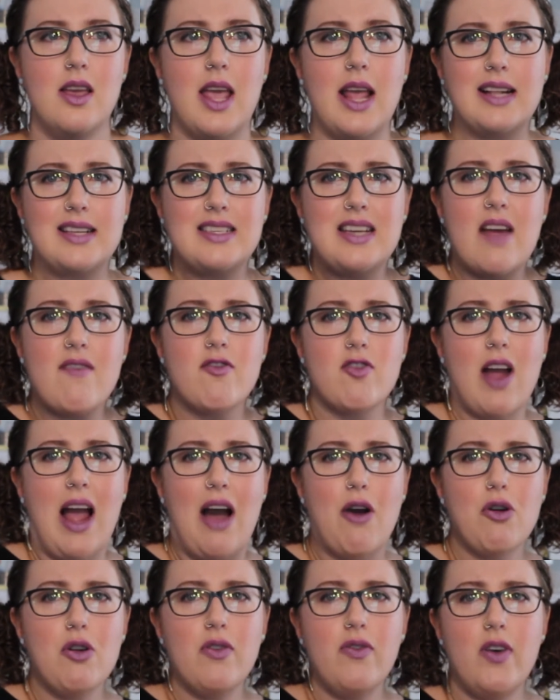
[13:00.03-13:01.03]
it's never
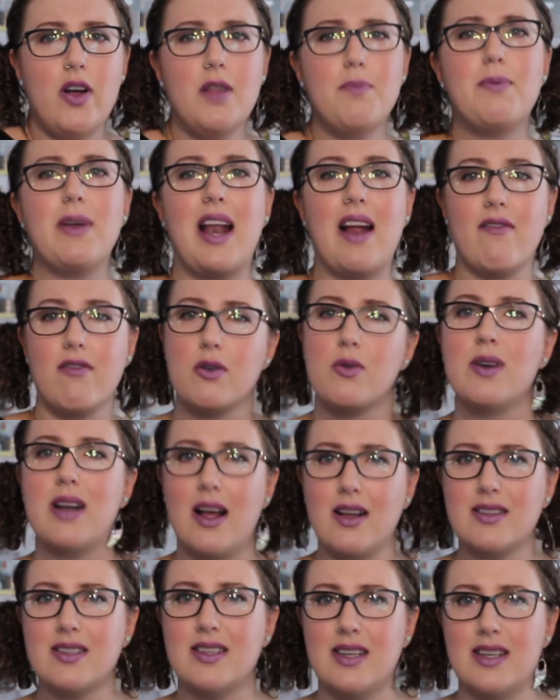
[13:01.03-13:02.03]
our fault, but everyone
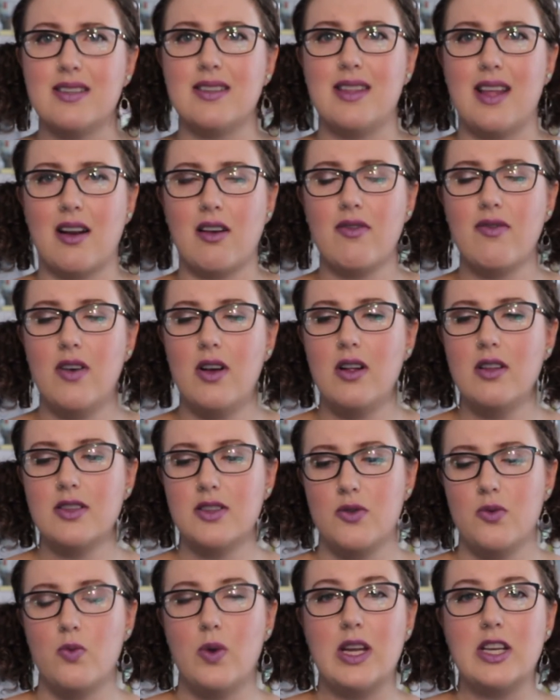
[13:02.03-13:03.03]
else it is their fault,
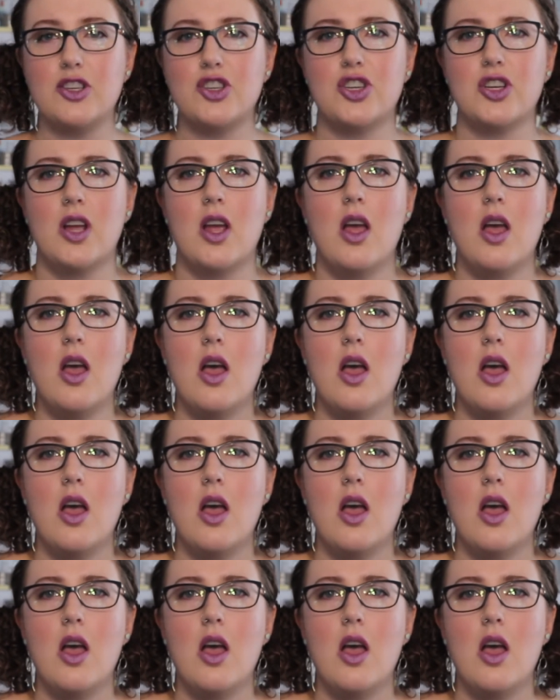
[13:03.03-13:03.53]
which,